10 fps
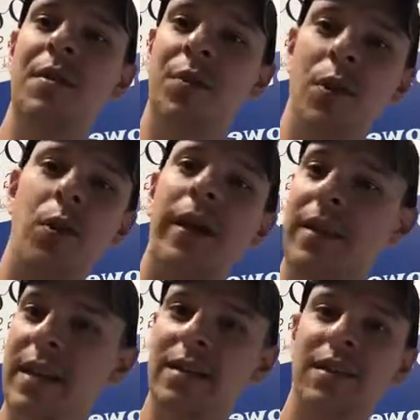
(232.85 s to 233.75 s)
even though like
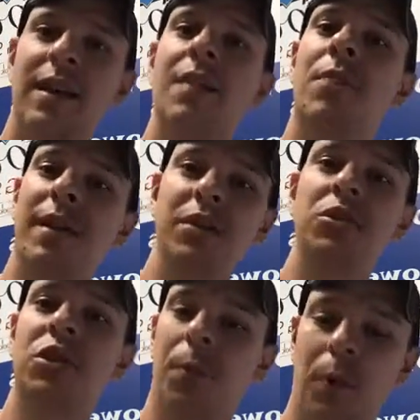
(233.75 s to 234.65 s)
day to day it might
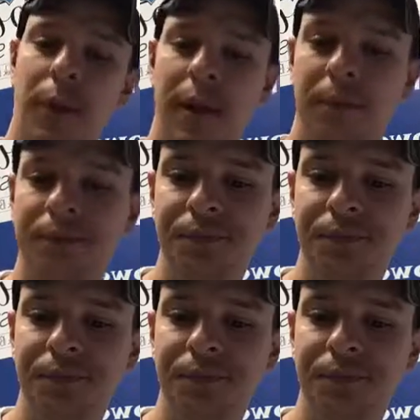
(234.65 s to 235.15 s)
jump around.